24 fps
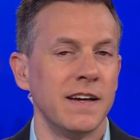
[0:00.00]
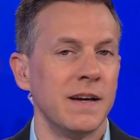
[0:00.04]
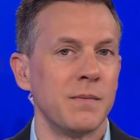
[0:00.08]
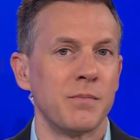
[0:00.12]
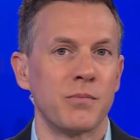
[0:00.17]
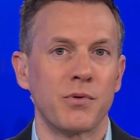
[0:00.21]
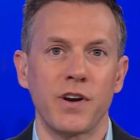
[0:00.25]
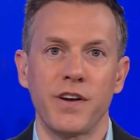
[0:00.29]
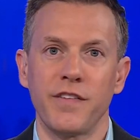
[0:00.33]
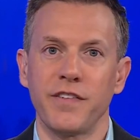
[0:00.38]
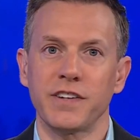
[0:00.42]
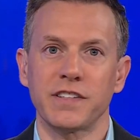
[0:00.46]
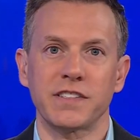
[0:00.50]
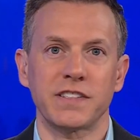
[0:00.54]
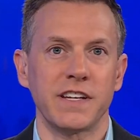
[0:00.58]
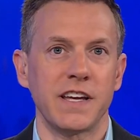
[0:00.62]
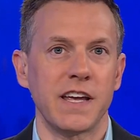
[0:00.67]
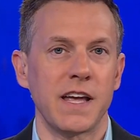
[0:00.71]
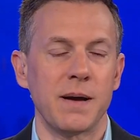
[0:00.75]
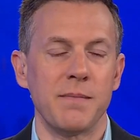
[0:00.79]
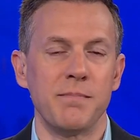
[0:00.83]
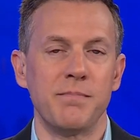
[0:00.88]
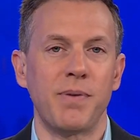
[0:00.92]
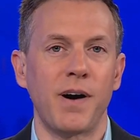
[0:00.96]

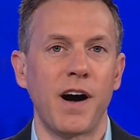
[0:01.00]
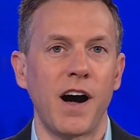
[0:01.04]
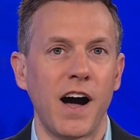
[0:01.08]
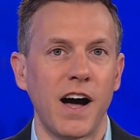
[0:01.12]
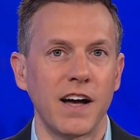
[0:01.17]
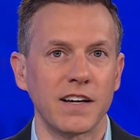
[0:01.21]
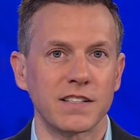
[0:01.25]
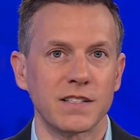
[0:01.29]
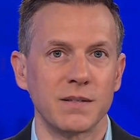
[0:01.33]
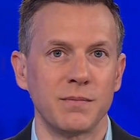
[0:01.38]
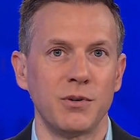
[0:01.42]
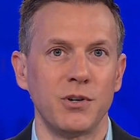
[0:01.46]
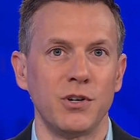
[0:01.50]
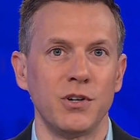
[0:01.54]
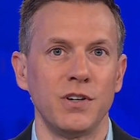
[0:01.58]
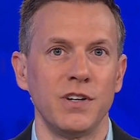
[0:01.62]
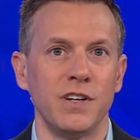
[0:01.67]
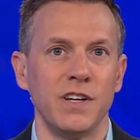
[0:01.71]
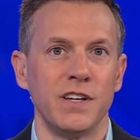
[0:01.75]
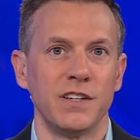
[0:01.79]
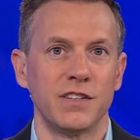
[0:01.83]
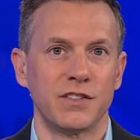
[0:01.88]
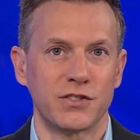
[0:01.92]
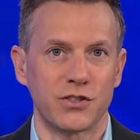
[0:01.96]
previously impossible
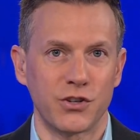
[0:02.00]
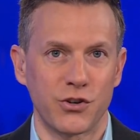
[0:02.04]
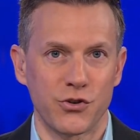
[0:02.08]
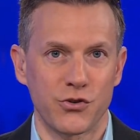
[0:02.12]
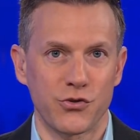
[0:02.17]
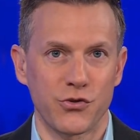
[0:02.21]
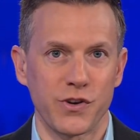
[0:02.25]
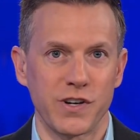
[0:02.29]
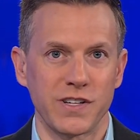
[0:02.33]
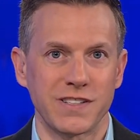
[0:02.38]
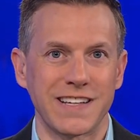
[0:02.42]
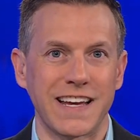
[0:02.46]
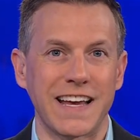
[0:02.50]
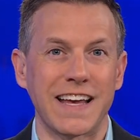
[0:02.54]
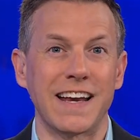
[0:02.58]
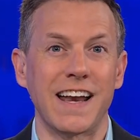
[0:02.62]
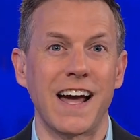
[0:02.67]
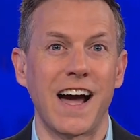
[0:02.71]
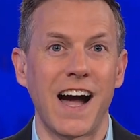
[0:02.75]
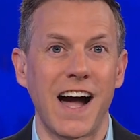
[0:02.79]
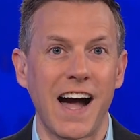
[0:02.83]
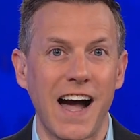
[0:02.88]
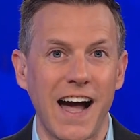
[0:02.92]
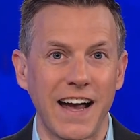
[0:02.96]
surgeries like an
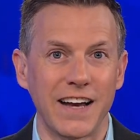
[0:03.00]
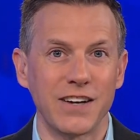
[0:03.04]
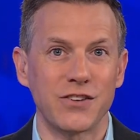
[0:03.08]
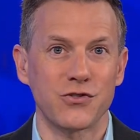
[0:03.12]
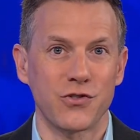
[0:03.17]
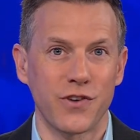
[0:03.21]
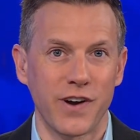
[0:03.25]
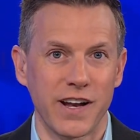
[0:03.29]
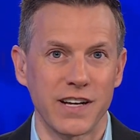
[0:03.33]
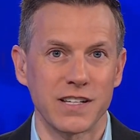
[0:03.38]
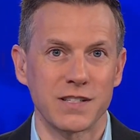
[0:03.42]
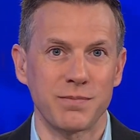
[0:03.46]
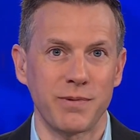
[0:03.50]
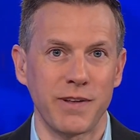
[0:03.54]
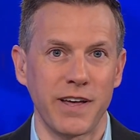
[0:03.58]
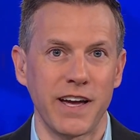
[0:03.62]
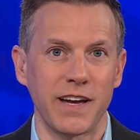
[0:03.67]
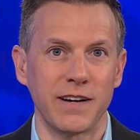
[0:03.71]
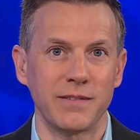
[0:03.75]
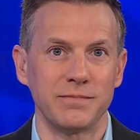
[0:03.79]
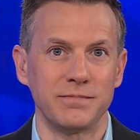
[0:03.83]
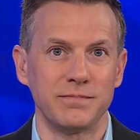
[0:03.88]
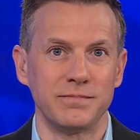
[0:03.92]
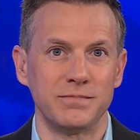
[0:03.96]
eye
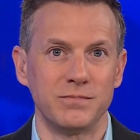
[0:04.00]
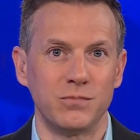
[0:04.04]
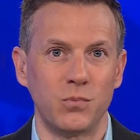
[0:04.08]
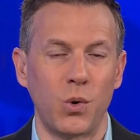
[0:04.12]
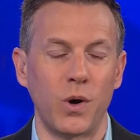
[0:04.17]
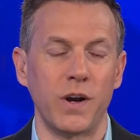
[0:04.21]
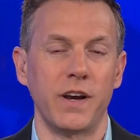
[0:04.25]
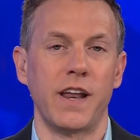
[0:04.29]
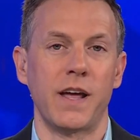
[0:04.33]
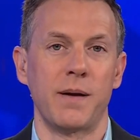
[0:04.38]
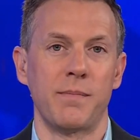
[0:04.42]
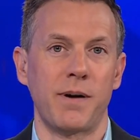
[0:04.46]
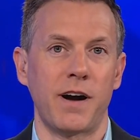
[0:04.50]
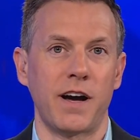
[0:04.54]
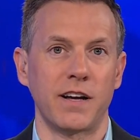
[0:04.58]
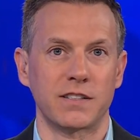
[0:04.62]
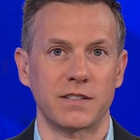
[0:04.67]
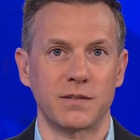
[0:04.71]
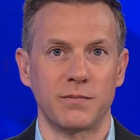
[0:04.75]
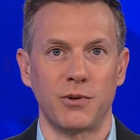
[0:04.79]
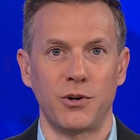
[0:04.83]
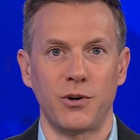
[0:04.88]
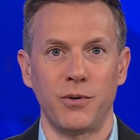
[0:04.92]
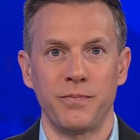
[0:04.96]
transplant one day
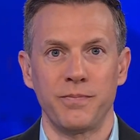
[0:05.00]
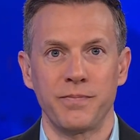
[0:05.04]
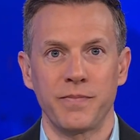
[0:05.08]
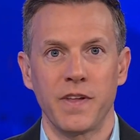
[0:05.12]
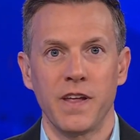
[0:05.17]
possible.